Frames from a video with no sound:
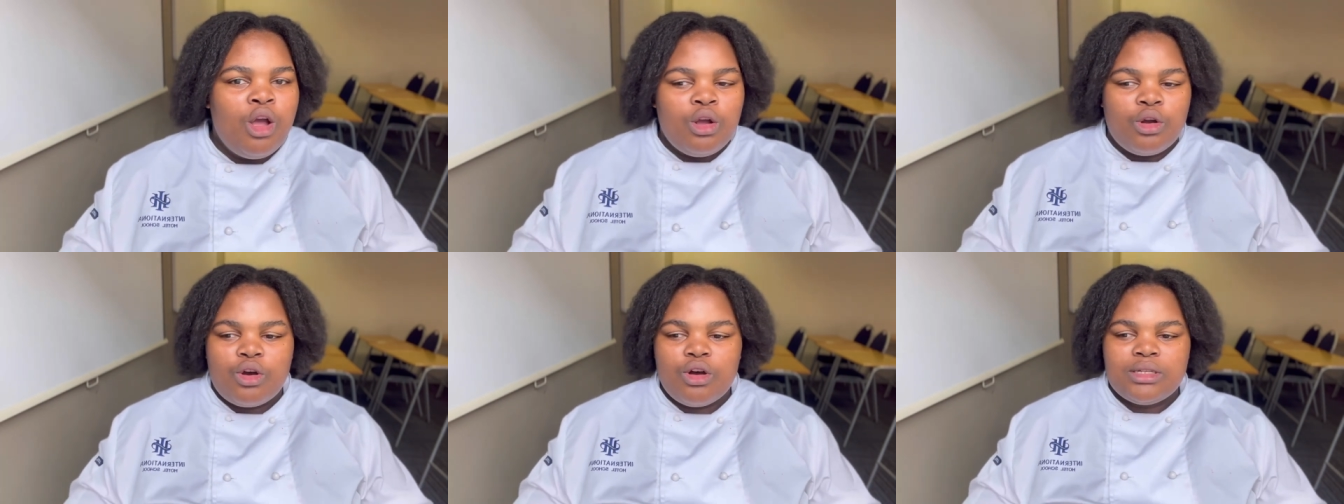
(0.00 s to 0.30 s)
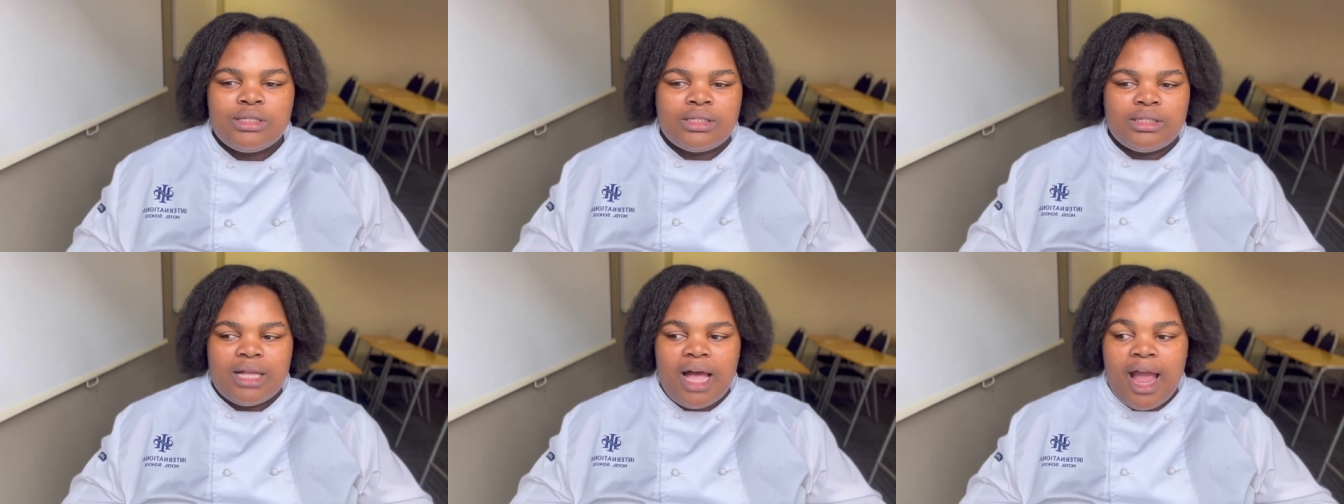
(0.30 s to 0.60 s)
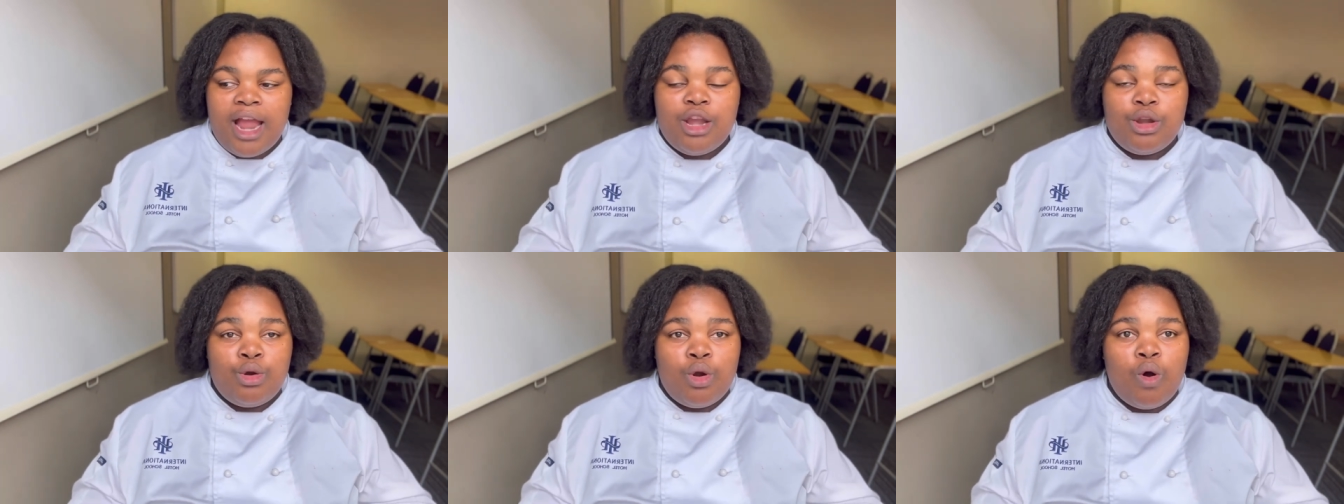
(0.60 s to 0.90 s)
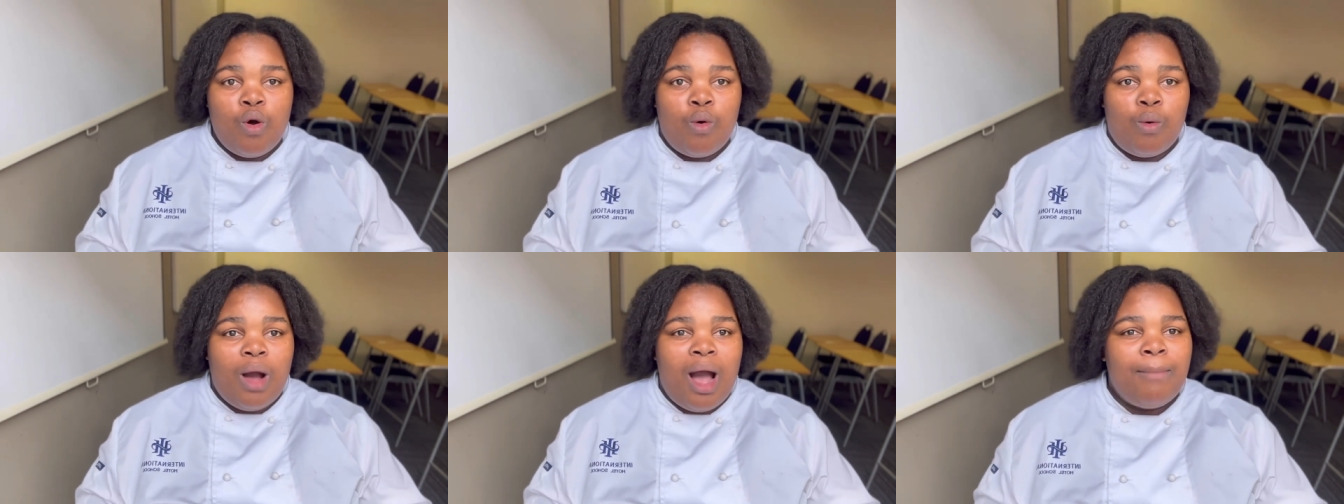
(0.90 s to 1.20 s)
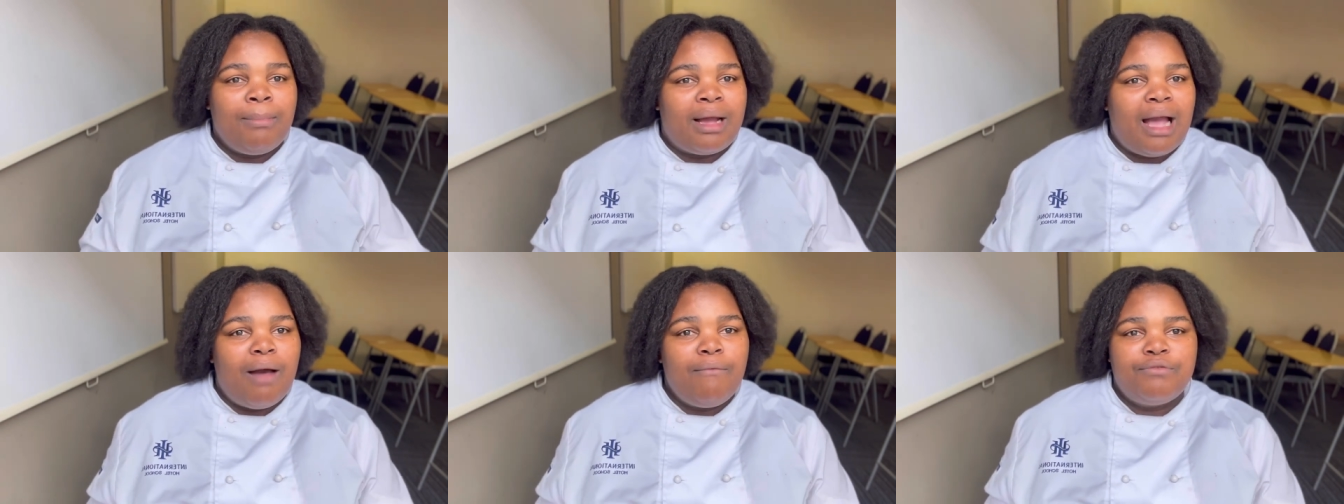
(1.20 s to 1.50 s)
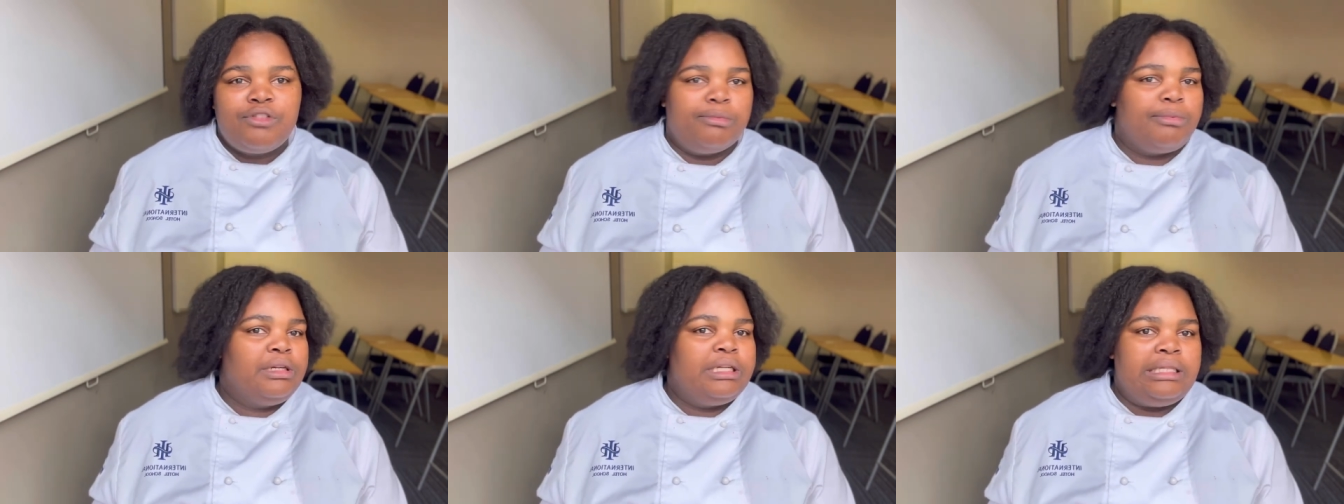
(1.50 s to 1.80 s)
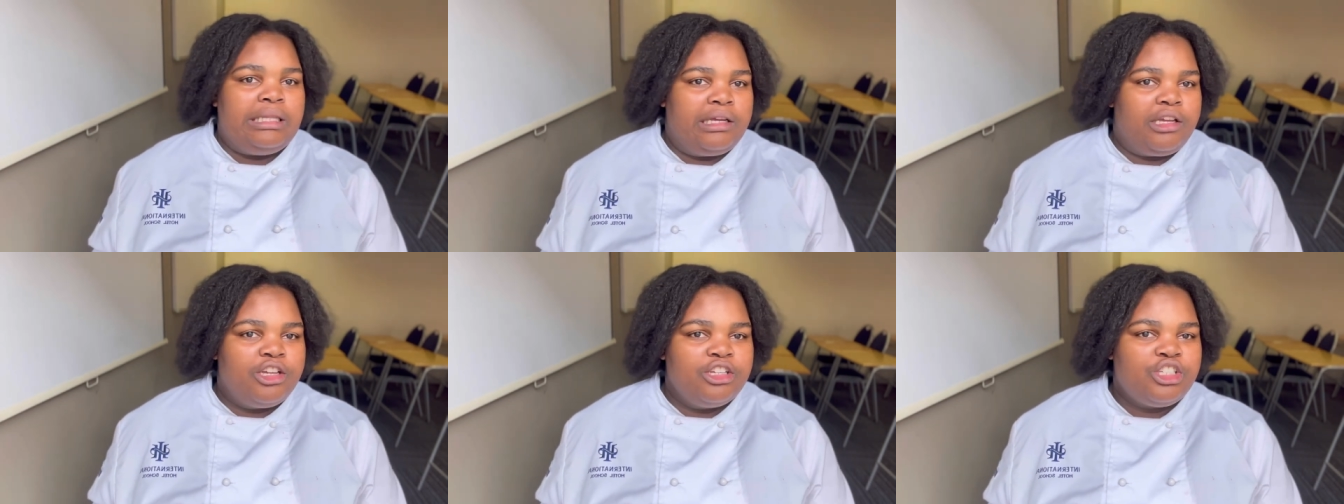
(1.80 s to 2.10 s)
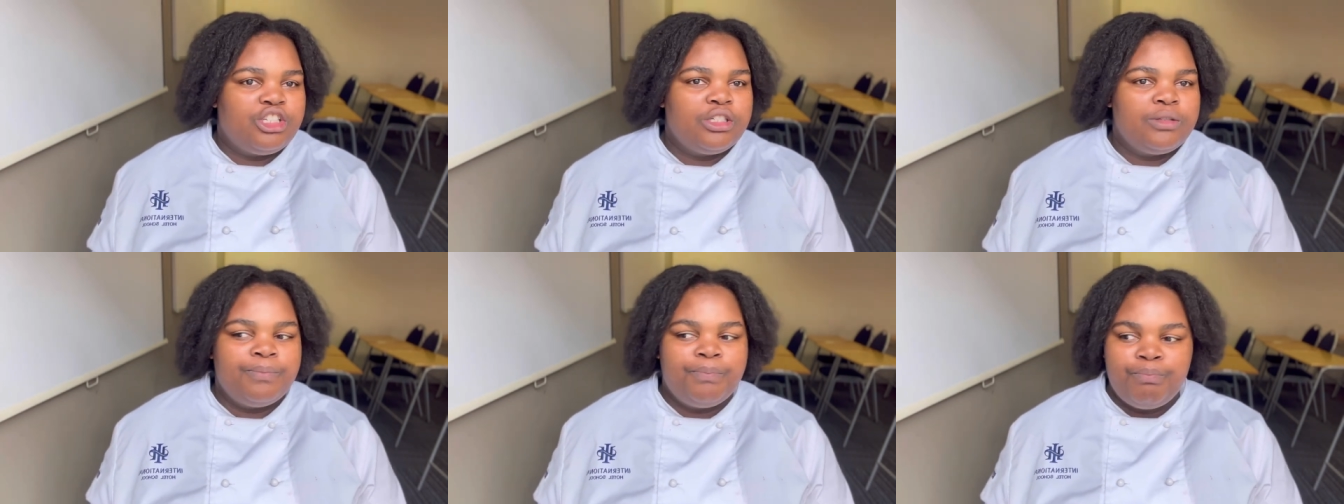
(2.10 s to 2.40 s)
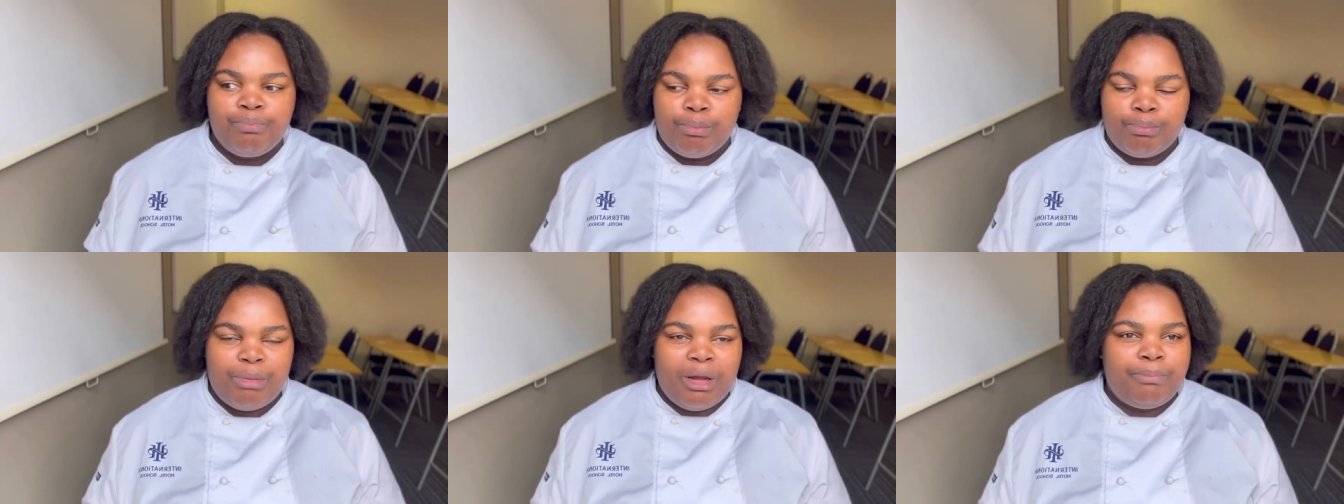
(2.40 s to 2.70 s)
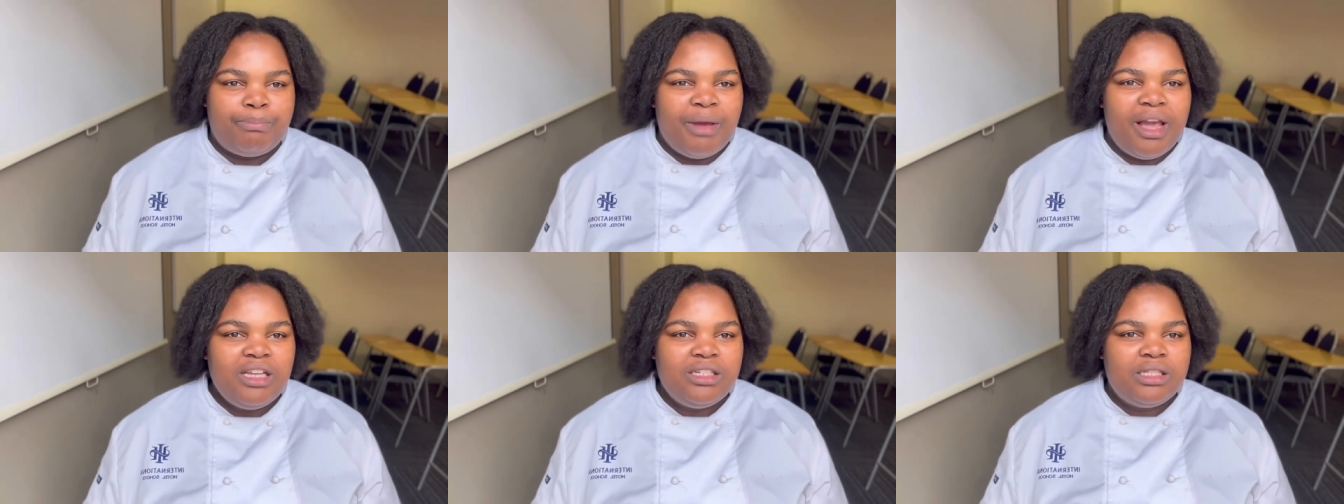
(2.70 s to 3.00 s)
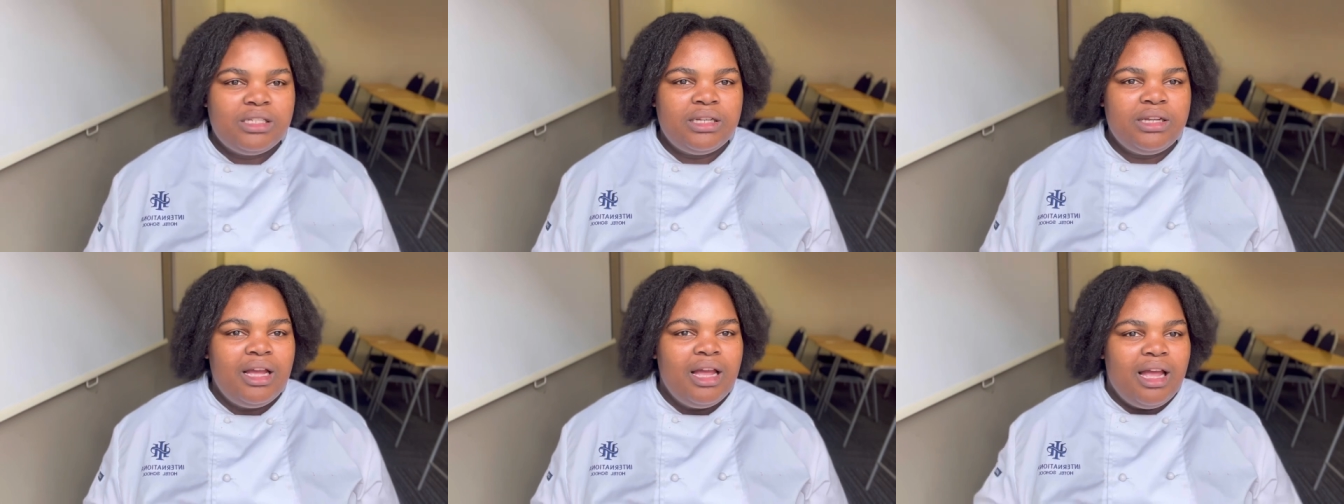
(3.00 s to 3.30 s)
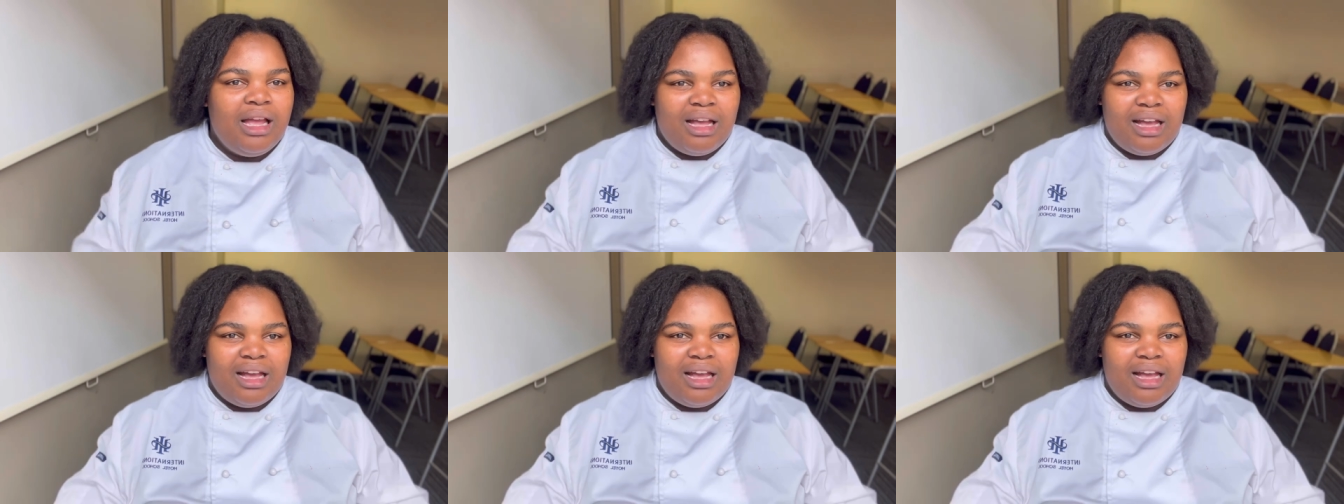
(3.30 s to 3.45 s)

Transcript: because i know i'm comfortable in the kitchen but pastry